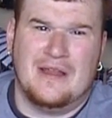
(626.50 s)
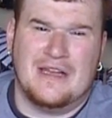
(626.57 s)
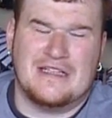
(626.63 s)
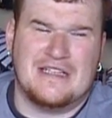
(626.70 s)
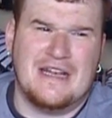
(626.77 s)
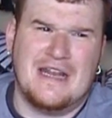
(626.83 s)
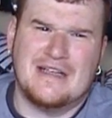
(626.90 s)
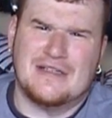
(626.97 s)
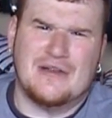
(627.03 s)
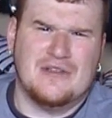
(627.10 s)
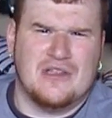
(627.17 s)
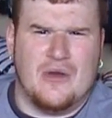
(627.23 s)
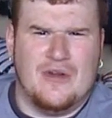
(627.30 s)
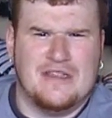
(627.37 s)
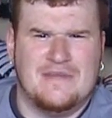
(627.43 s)
Sinestro
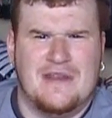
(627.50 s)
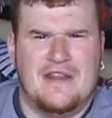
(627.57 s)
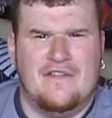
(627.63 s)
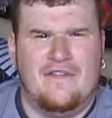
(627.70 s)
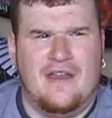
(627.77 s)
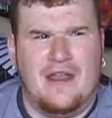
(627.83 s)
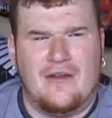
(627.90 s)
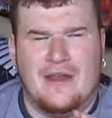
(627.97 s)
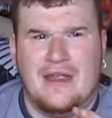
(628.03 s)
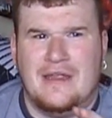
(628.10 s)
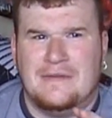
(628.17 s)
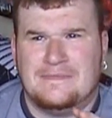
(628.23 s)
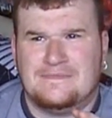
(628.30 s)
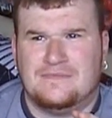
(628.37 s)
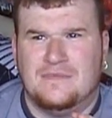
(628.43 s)
has always been a
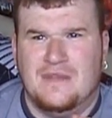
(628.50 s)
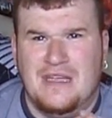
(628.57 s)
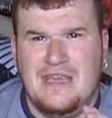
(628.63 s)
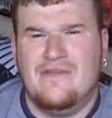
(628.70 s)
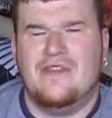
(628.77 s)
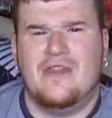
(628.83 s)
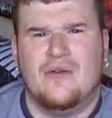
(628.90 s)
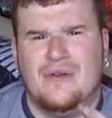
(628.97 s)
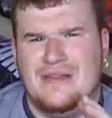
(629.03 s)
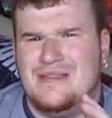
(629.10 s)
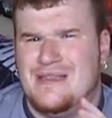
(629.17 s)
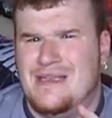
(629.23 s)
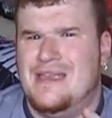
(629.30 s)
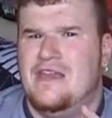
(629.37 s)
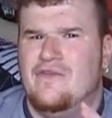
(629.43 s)
very, even though
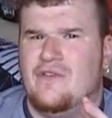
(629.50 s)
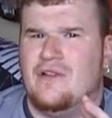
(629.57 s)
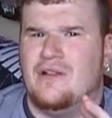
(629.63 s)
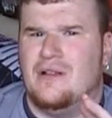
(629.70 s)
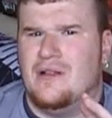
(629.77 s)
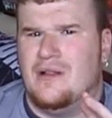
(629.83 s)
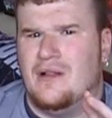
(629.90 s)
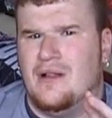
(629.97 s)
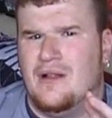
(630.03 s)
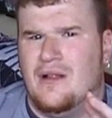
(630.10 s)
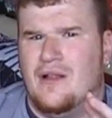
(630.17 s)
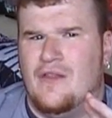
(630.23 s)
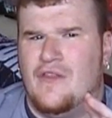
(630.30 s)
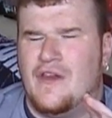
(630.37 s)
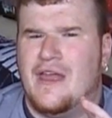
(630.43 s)
he's evil,
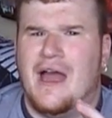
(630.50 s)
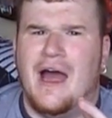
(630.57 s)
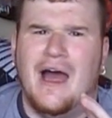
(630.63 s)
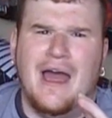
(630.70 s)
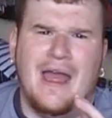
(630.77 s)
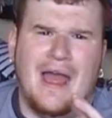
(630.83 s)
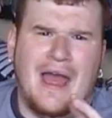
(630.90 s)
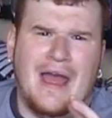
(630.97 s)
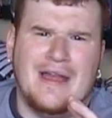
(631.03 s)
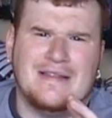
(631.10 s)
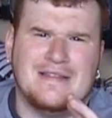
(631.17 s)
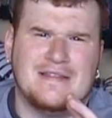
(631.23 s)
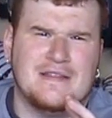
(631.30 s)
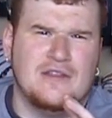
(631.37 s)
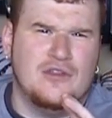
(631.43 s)
the guy
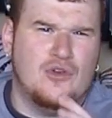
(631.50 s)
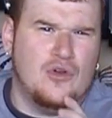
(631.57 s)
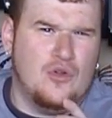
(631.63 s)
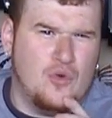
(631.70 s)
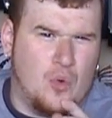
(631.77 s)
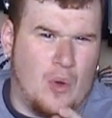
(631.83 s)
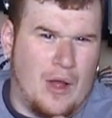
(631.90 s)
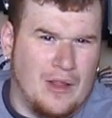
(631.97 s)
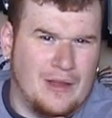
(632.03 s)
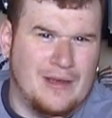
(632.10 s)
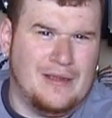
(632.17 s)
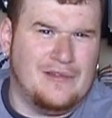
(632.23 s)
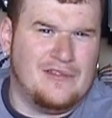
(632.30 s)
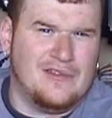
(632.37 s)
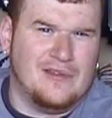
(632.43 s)
has good
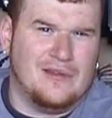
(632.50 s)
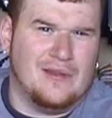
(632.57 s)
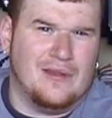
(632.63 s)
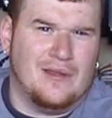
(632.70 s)
qualities,